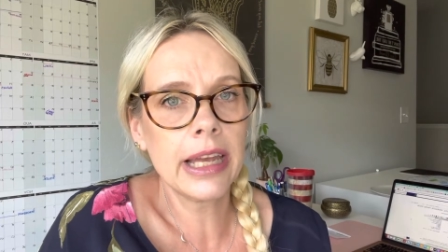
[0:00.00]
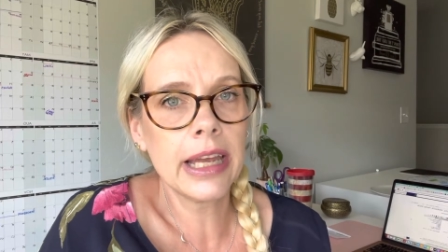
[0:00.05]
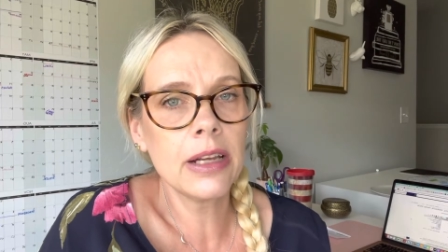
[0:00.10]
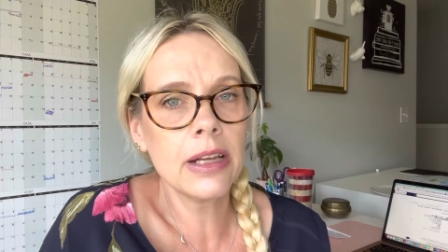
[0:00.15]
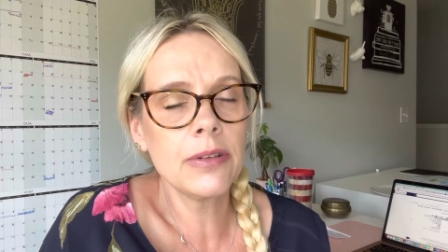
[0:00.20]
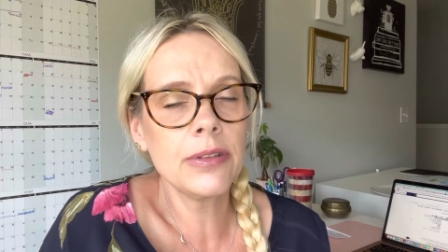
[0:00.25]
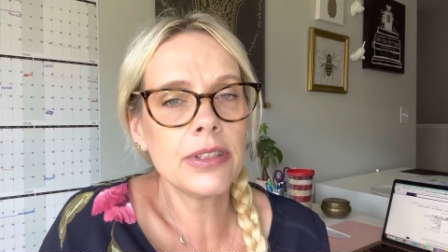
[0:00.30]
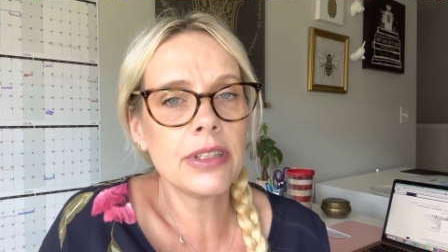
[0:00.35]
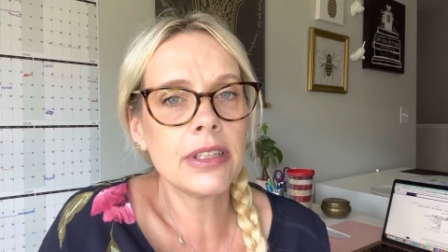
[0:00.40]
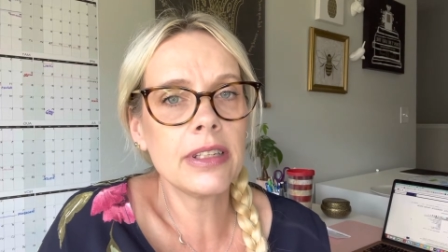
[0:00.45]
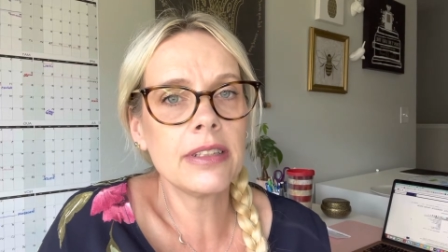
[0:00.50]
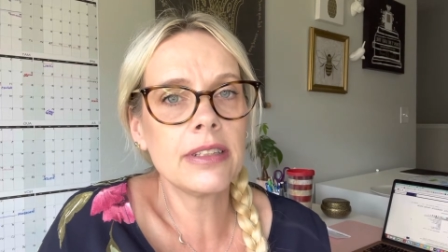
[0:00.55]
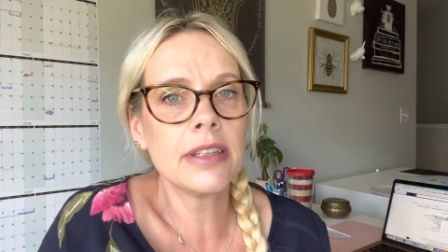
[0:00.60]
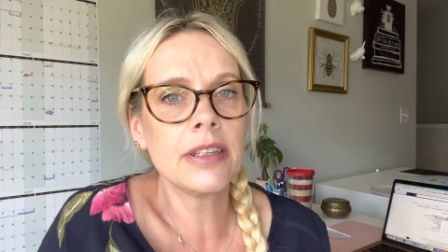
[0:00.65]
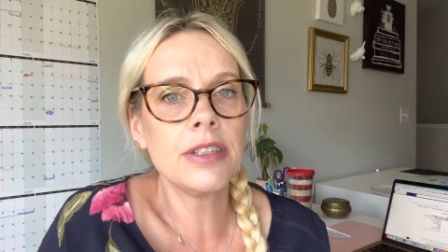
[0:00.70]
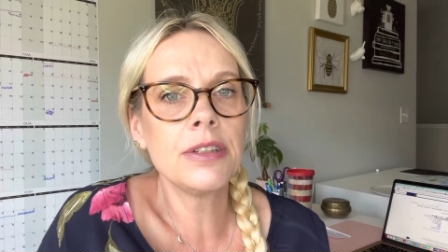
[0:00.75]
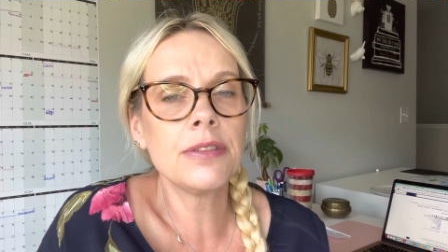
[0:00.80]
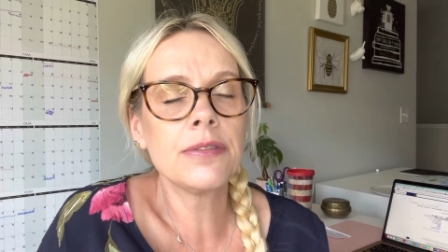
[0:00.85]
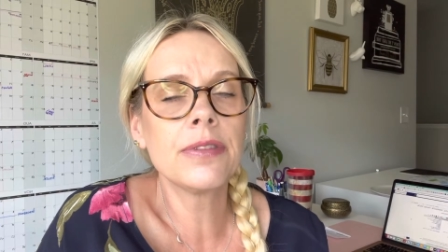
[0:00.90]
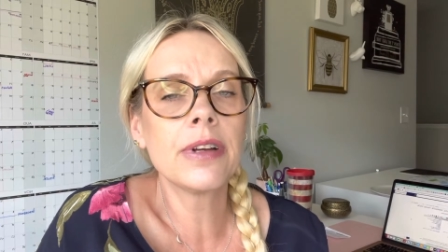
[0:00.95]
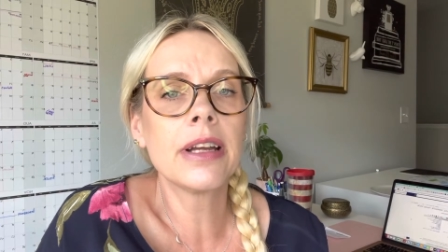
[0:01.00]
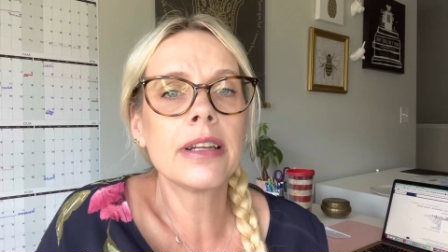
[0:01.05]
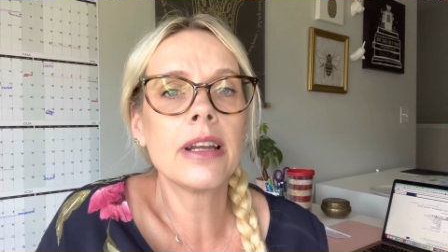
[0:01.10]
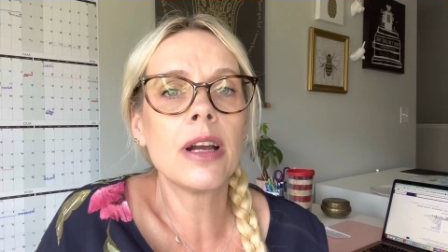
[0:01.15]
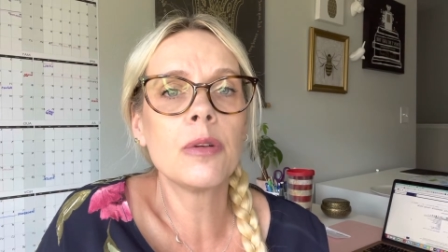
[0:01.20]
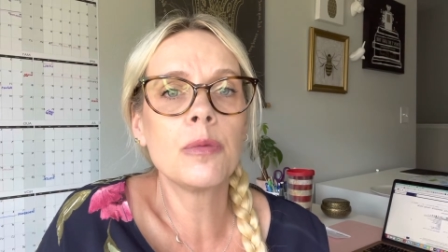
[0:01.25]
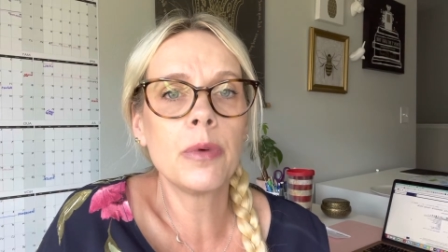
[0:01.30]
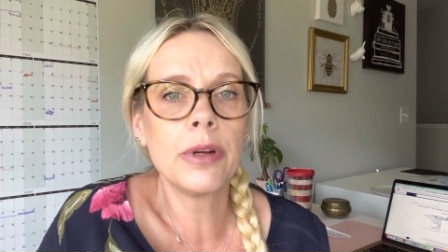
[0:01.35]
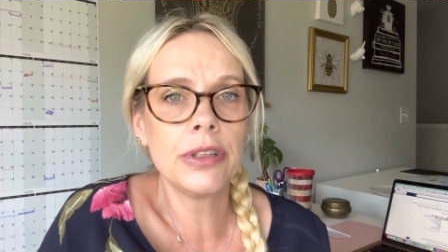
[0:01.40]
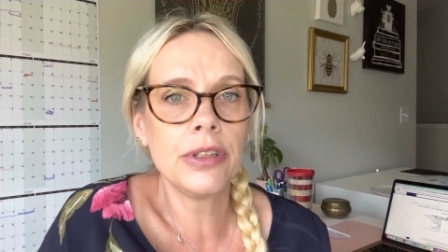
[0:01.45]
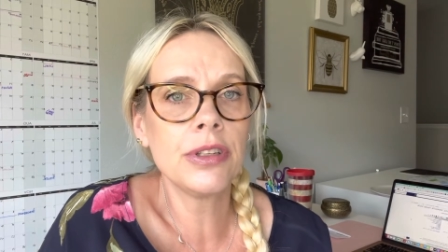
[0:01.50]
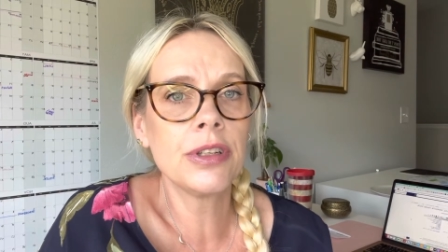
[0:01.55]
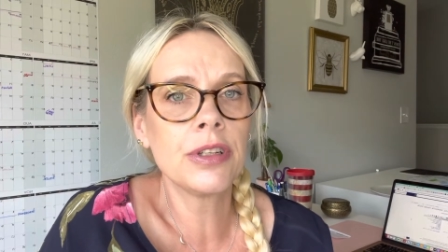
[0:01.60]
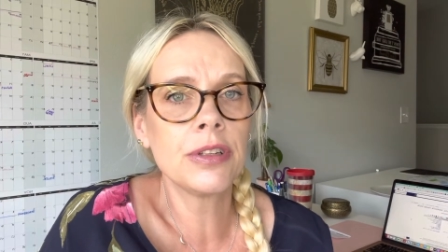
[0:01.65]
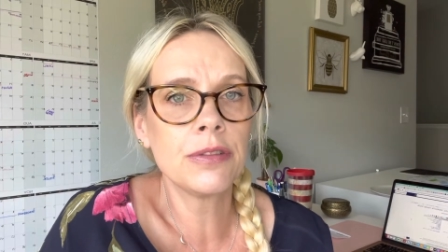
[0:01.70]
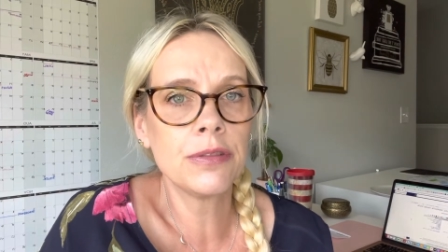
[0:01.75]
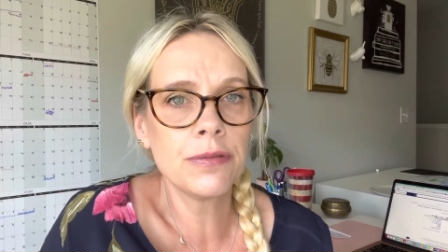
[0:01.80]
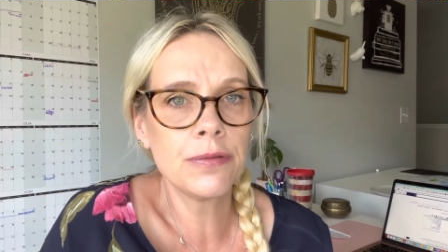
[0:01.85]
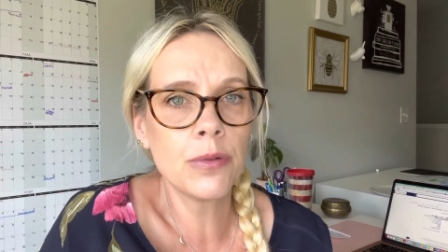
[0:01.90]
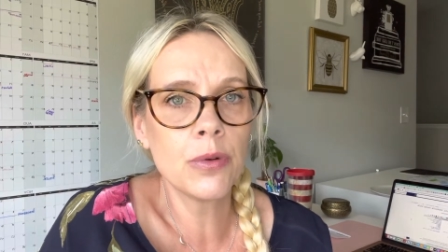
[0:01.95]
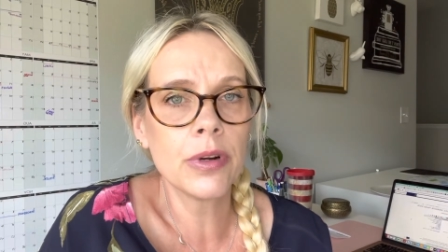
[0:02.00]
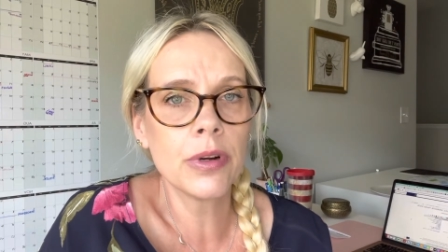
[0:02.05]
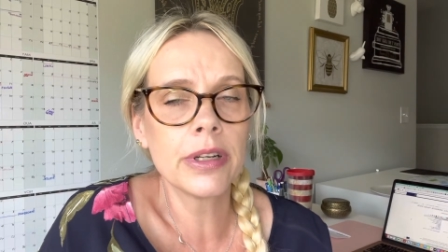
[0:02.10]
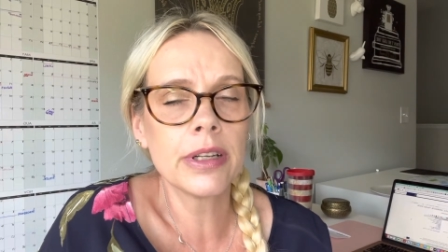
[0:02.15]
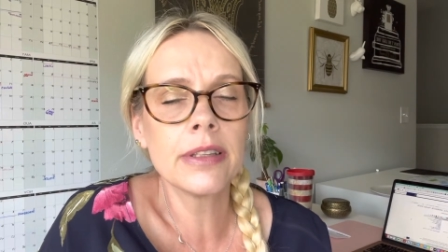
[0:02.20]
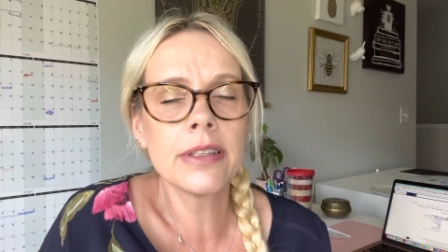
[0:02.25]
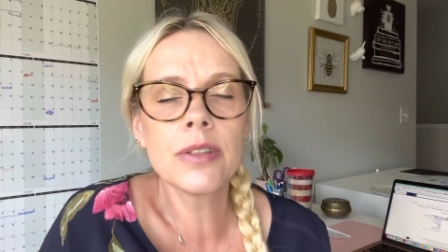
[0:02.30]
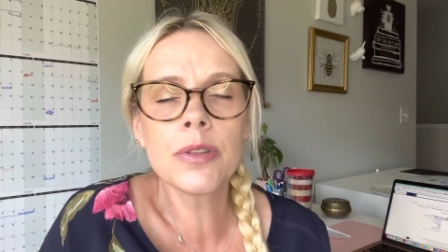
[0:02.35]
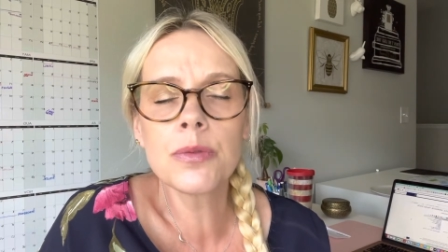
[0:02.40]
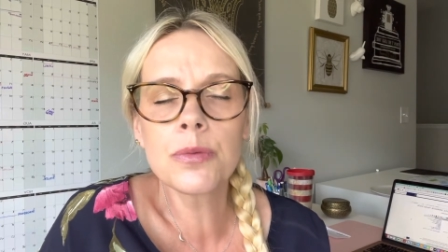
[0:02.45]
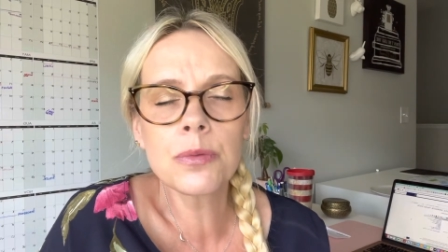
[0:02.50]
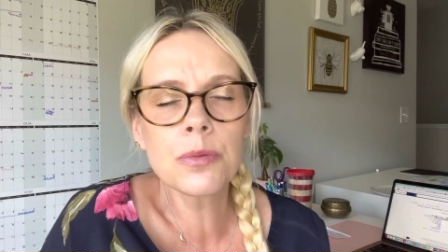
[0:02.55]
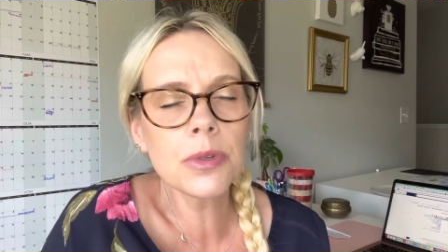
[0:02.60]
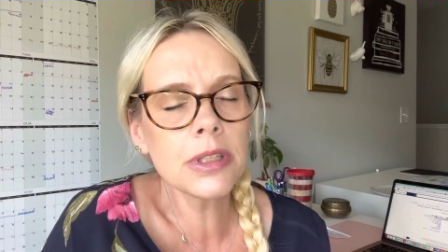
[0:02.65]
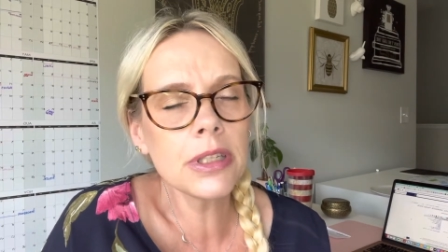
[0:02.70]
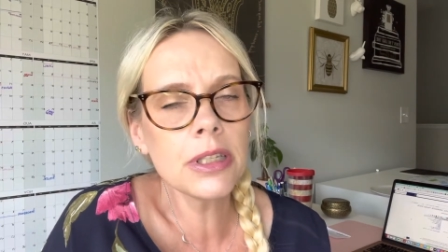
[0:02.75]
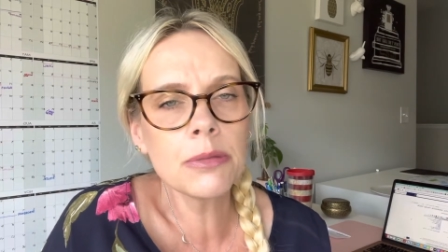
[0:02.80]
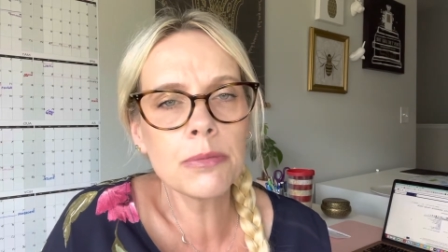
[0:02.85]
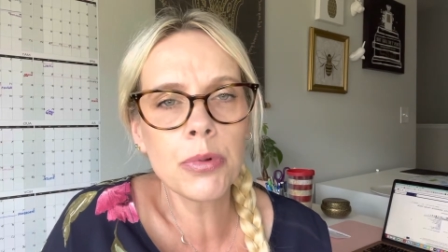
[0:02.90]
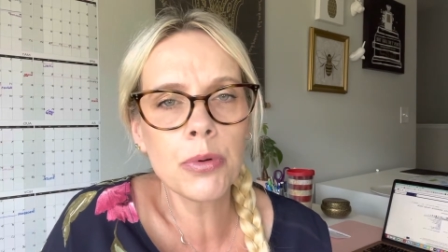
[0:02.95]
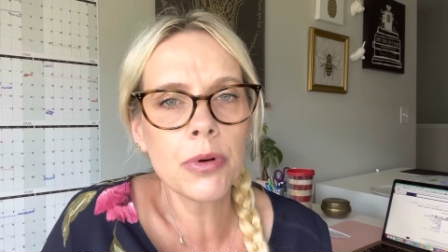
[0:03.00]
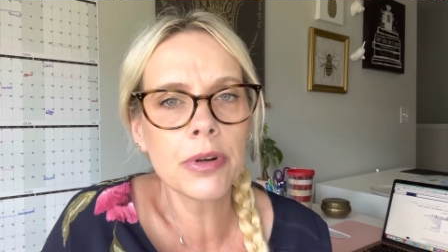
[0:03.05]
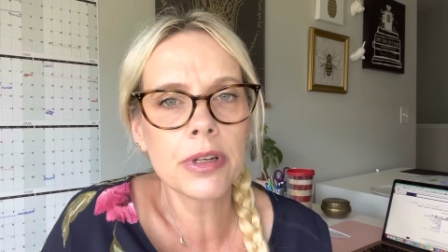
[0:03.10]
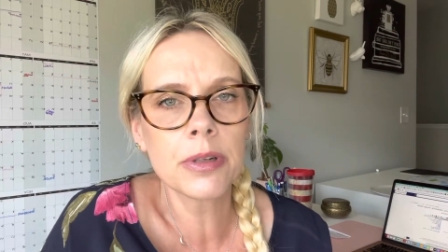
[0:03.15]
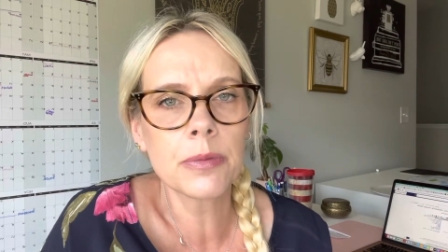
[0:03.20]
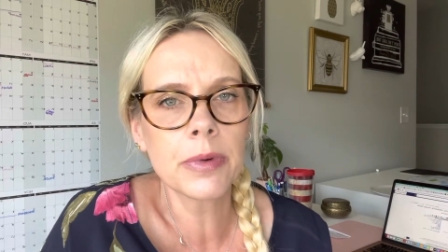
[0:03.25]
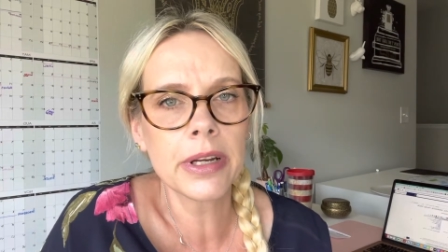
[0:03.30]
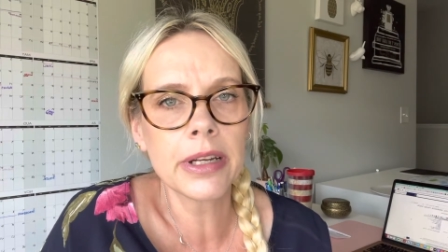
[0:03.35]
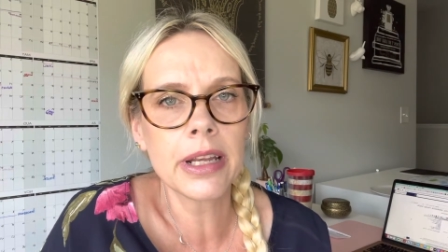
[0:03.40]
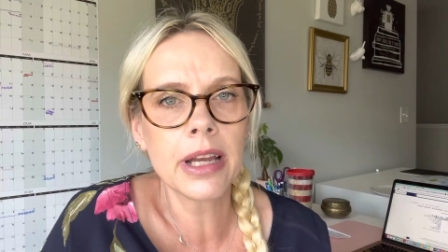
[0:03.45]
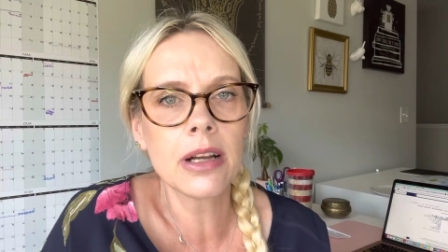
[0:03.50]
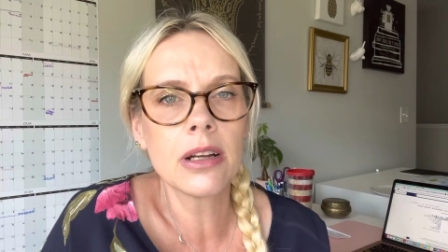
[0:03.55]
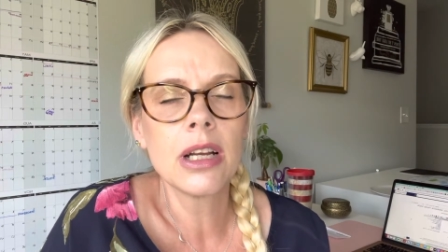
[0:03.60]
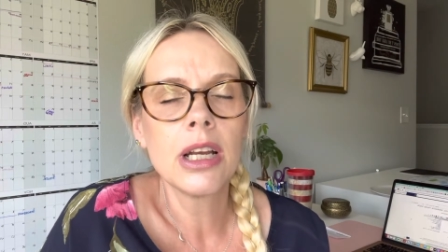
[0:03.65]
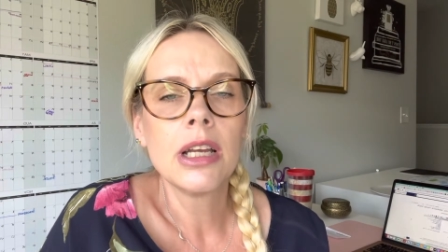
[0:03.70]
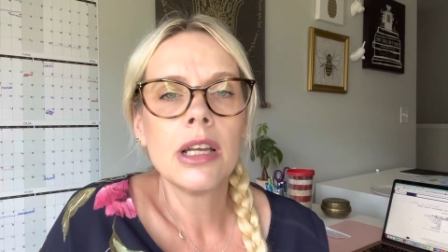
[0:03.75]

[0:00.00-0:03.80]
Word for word: houses and you find out what you can afford. And this is really important right now